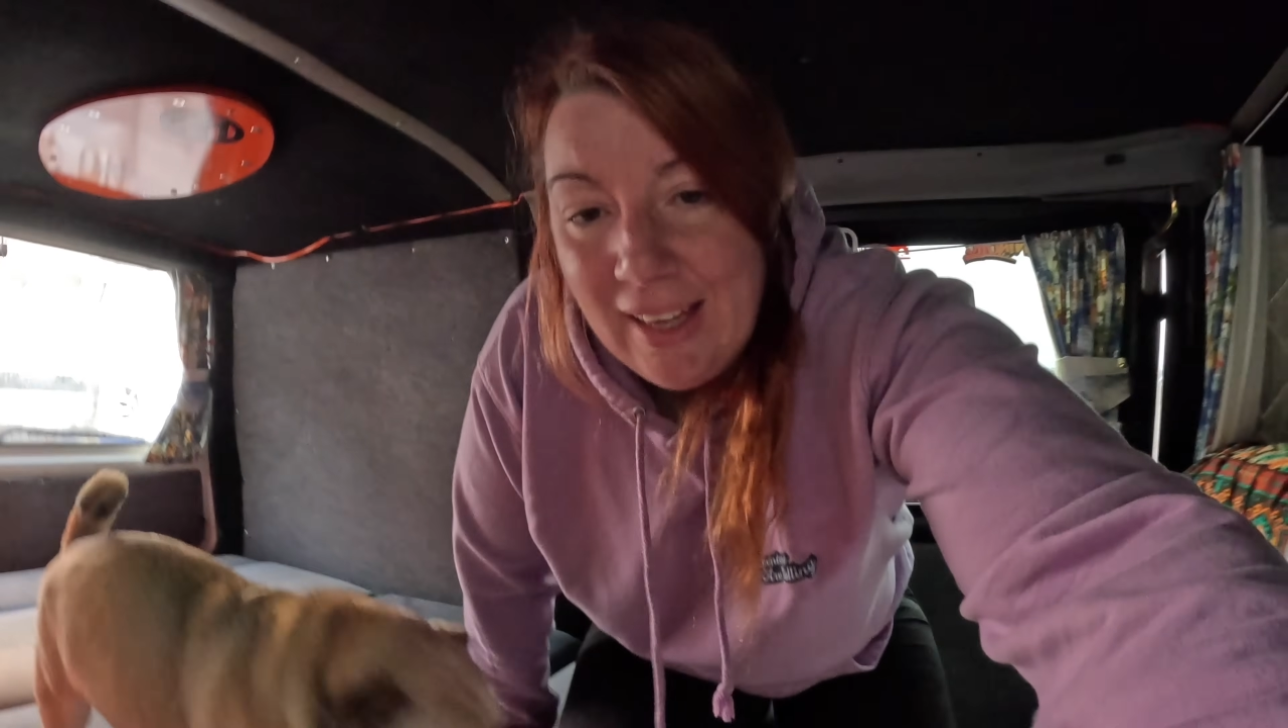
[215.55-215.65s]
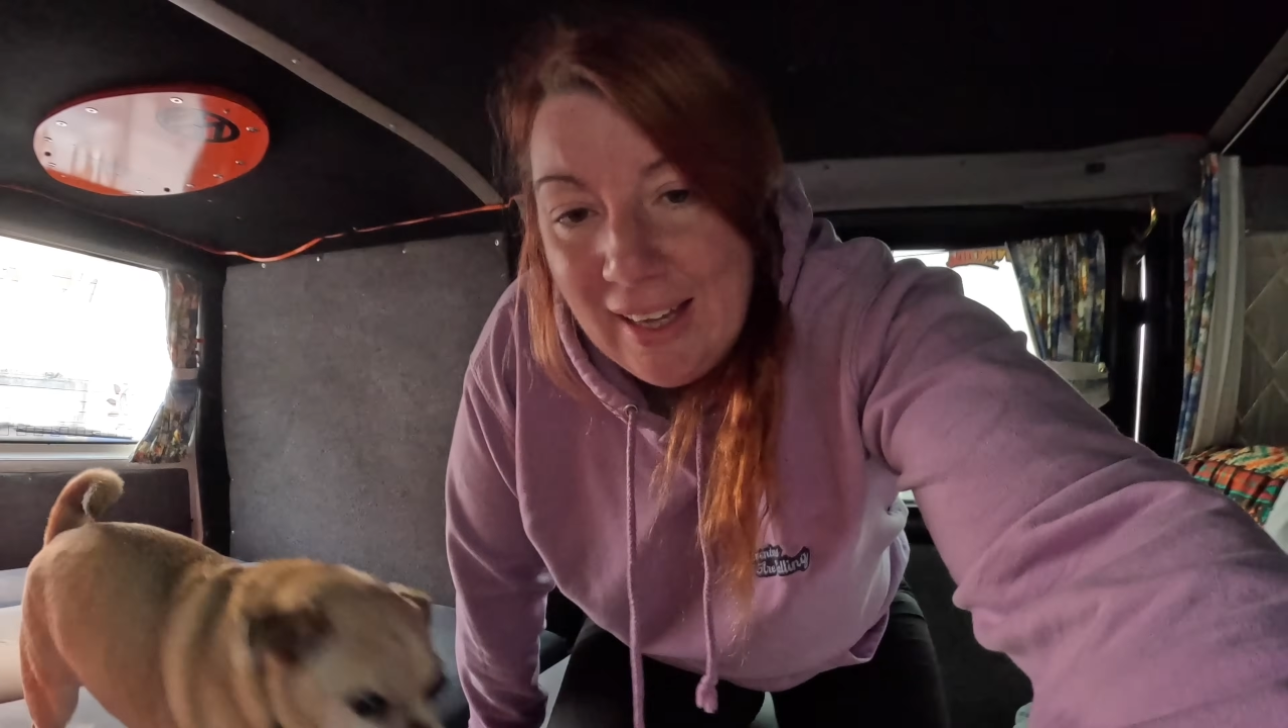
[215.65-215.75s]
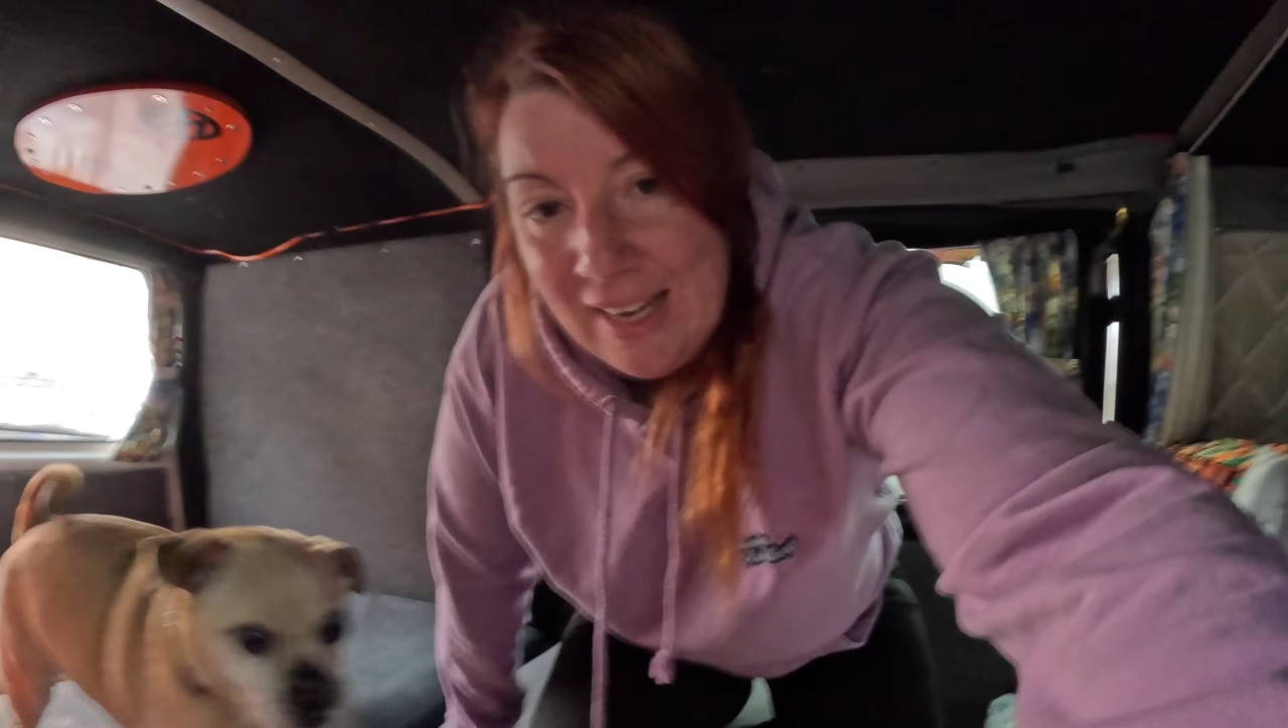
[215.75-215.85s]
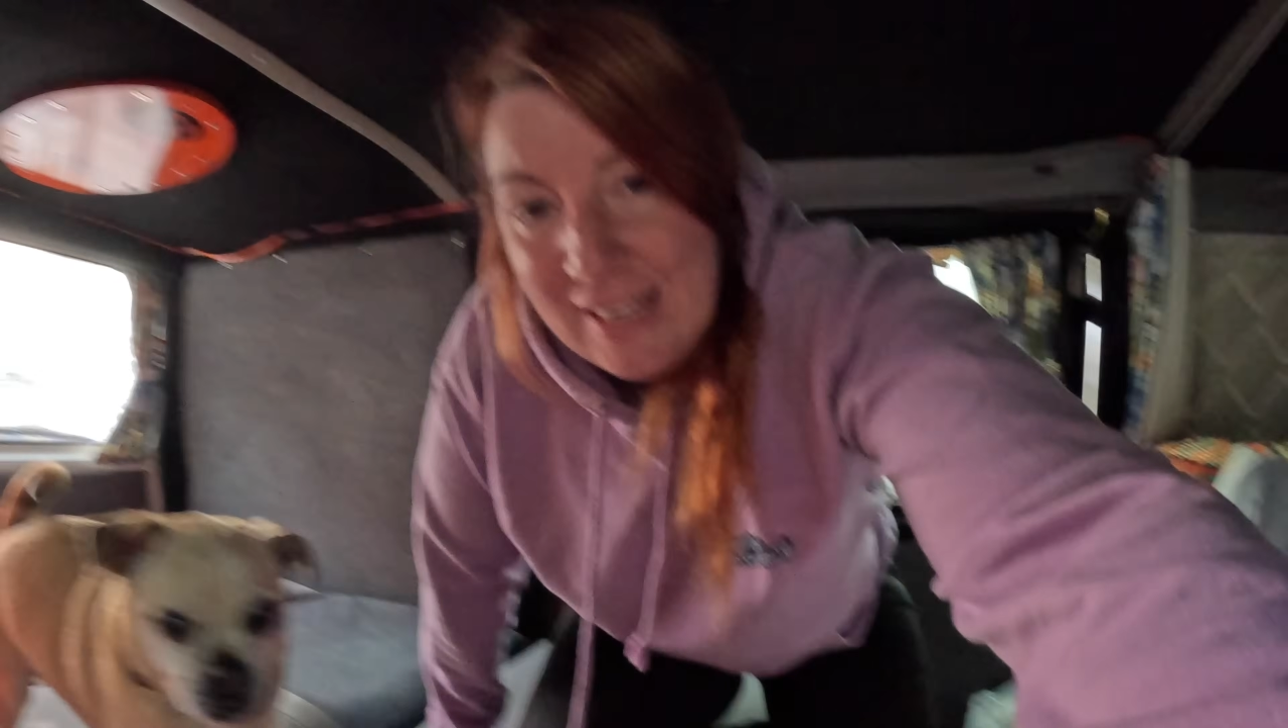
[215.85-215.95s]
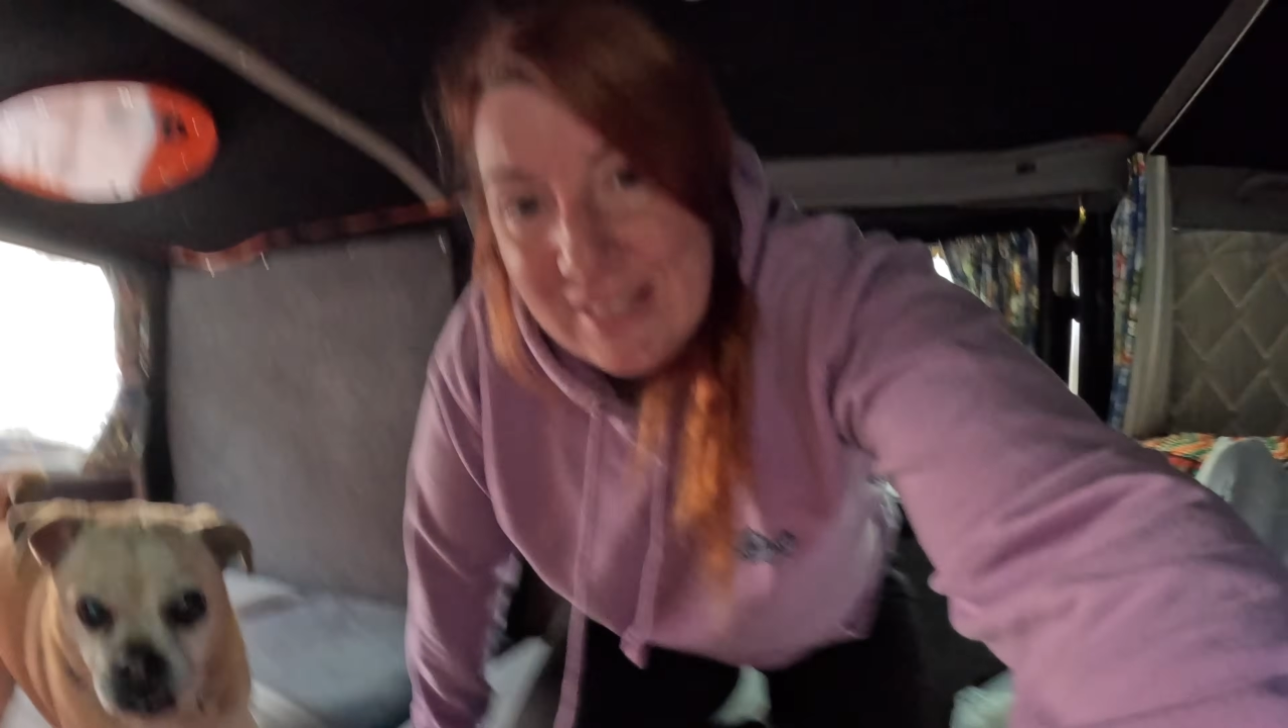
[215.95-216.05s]

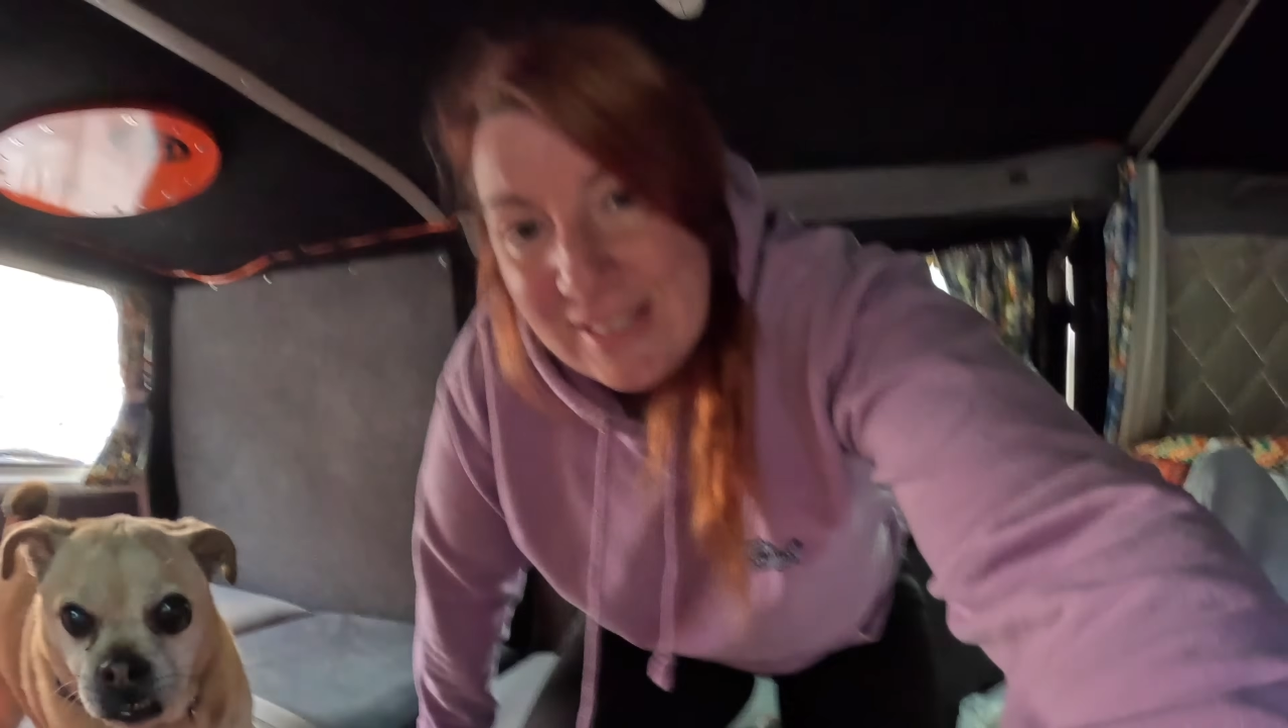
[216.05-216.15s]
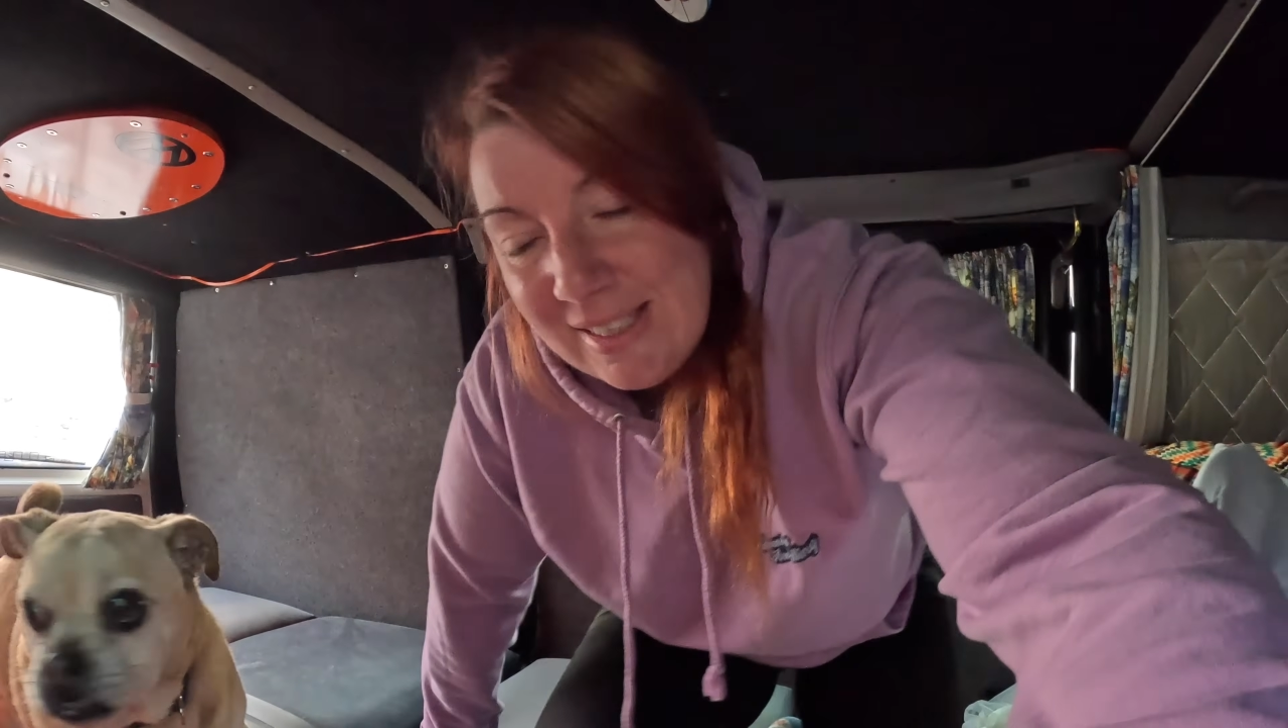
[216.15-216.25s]
It's